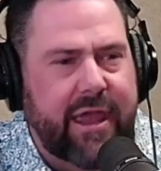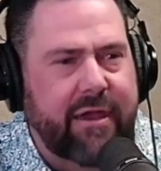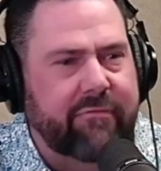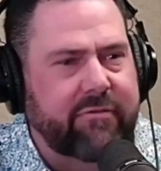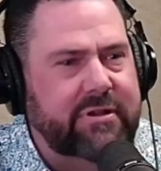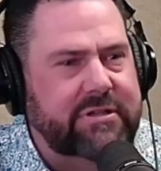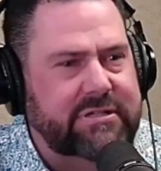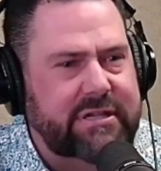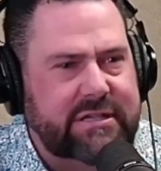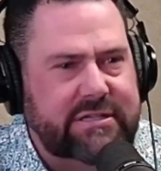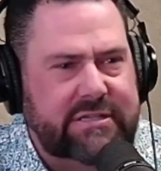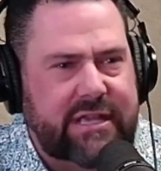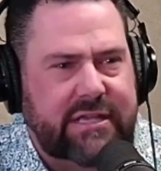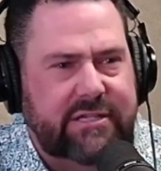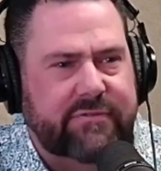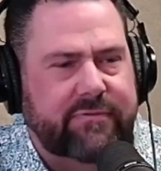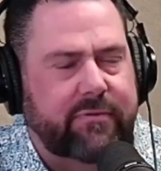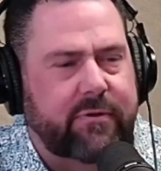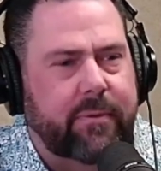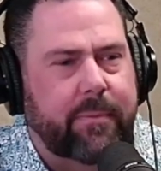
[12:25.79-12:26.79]
every
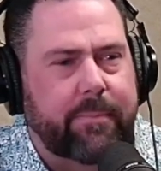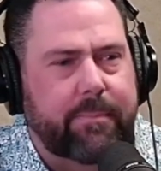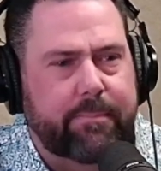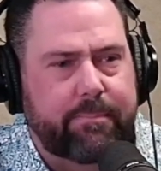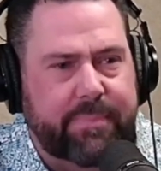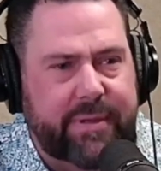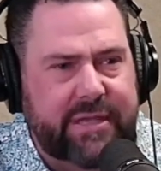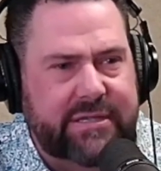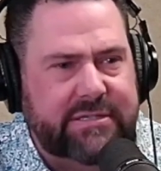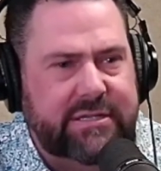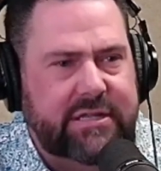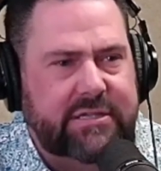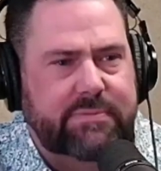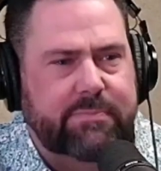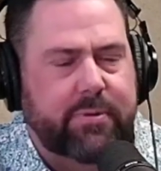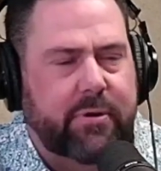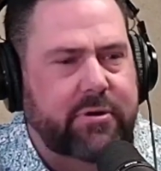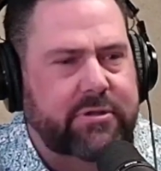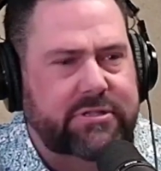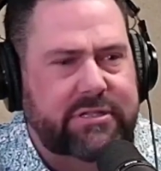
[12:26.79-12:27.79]
successful business
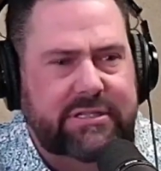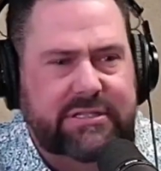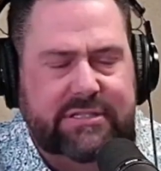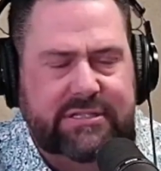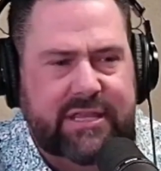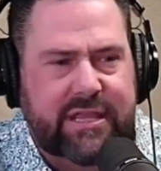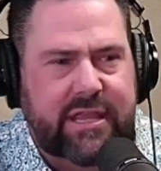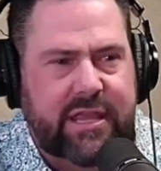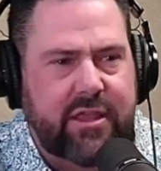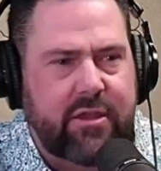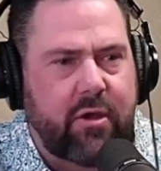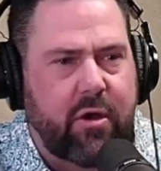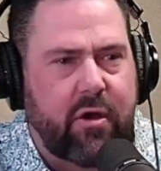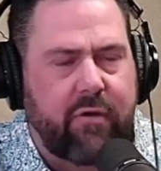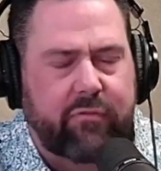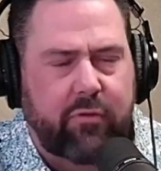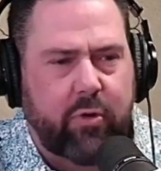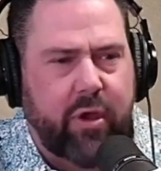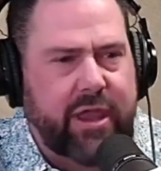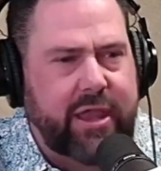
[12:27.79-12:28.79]
person, CEO
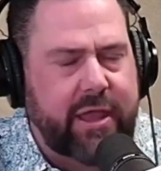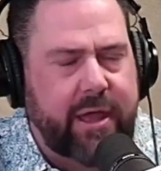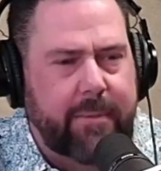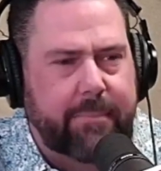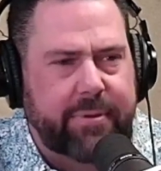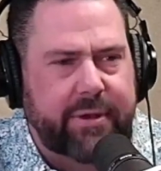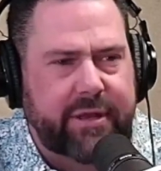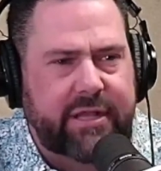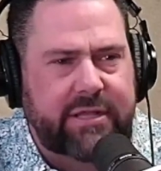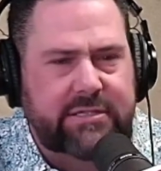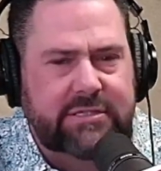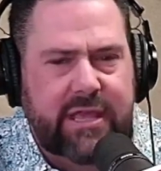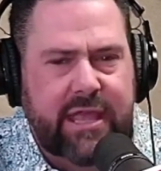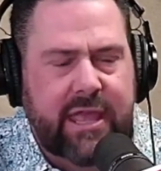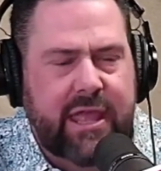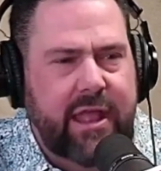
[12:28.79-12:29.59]
of great companies,